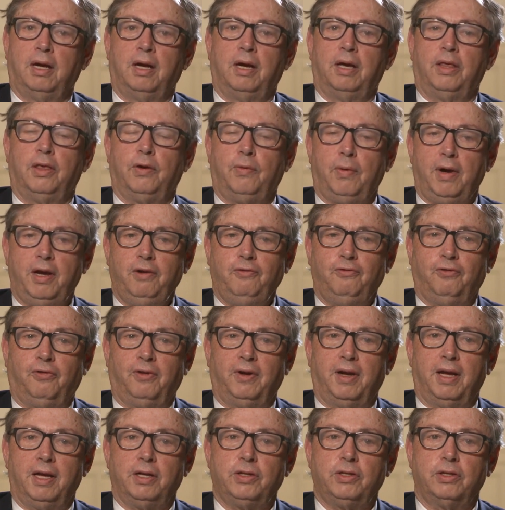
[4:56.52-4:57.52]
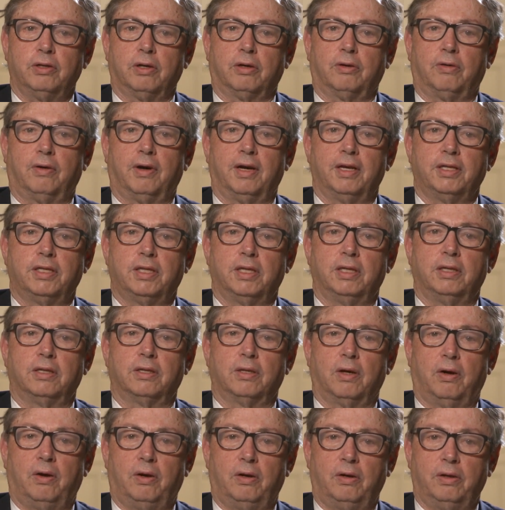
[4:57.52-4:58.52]
The great financial
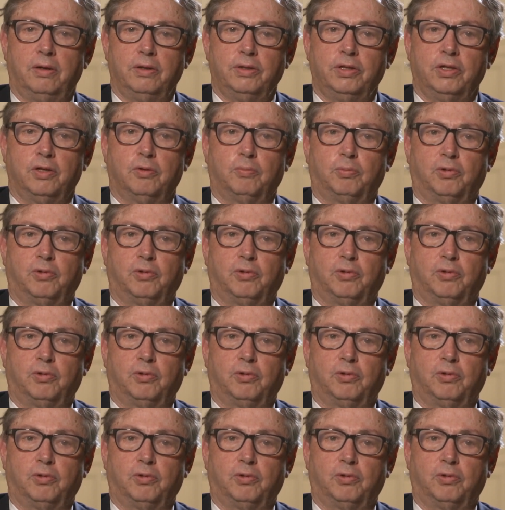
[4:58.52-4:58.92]
crises also